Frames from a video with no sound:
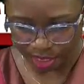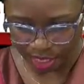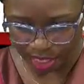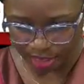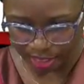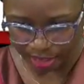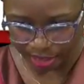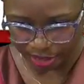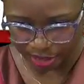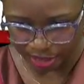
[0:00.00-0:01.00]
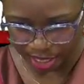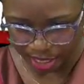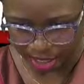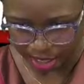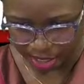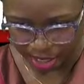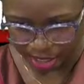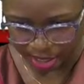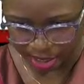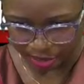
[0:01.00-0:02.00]
intelligence
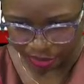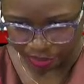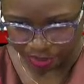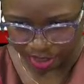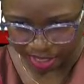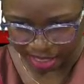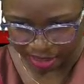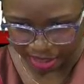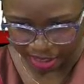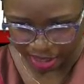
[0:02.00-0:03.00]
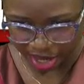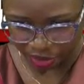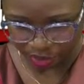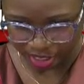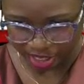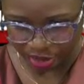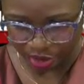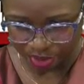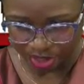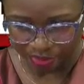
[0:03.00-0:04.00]
group that actually the
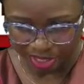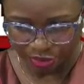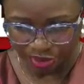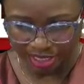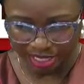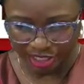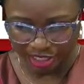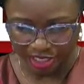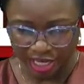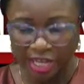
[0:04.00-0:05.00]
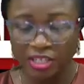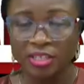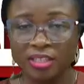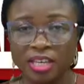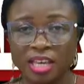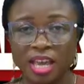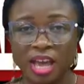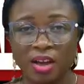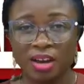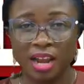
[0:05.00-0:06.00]
Ukraine military intelligence agency
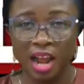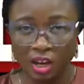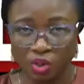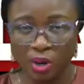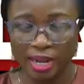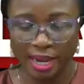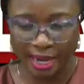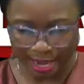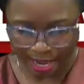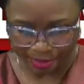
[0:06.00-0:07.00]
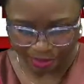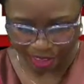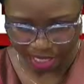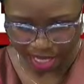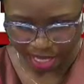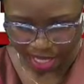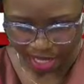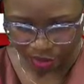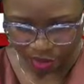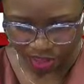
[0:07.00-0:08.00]
that actually claimed
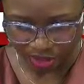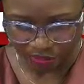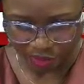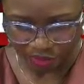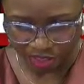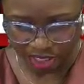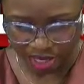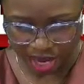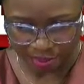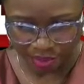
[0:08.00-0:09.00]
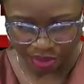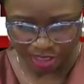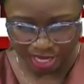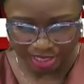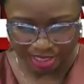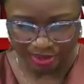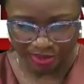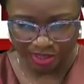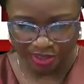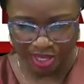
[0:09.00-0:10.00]
it was involved in the ambush that
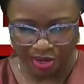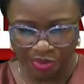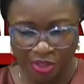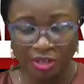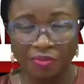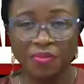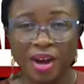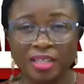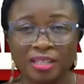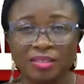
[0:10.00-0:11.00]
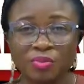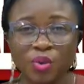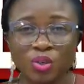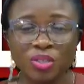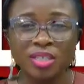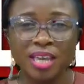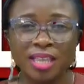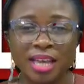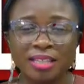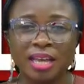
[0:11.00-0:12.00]
killed the Russian fighters. Would you
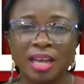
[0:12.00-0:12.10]
say that